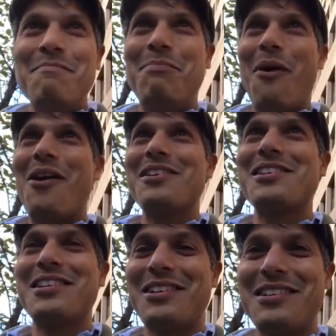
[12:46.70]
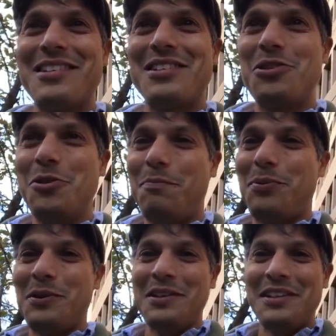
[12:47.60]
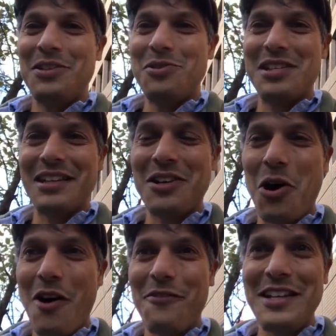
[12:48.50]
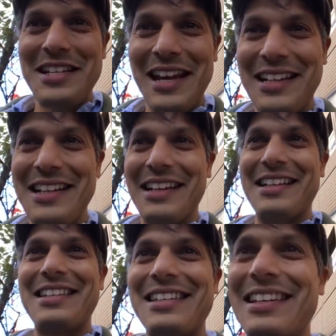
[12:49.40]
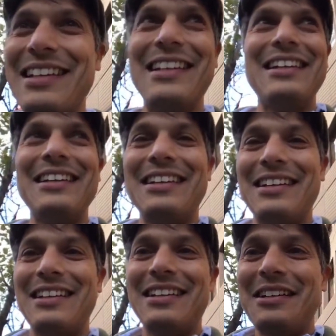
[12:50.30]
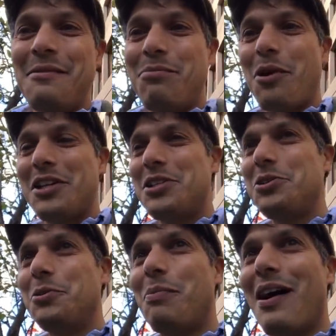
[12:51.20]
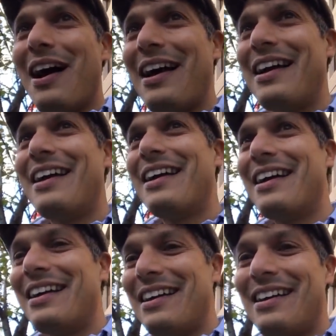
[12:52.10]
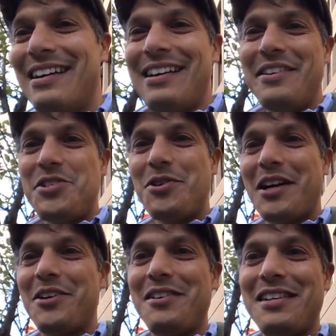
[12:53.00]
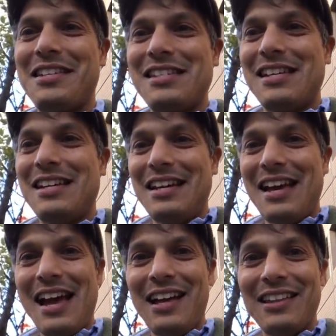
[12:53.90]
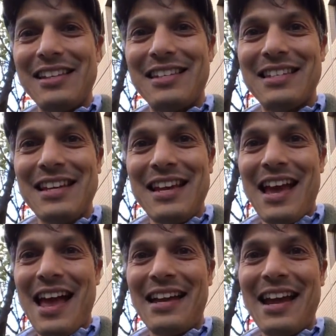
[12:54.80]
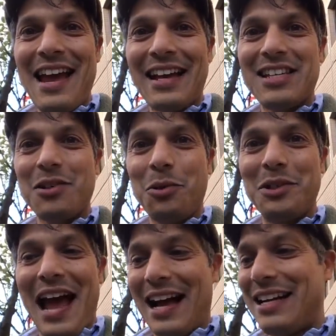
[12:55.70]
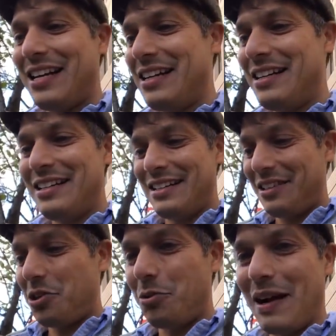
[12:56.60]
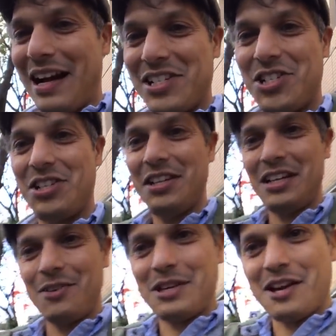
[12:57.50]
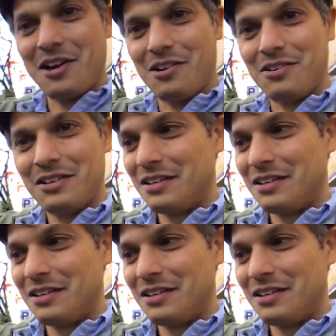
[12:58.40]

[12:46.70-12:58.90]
Boss soup using coffee techniques. Brought to you by Treacherous, Ellis, and X or Kobayashi. Here we go.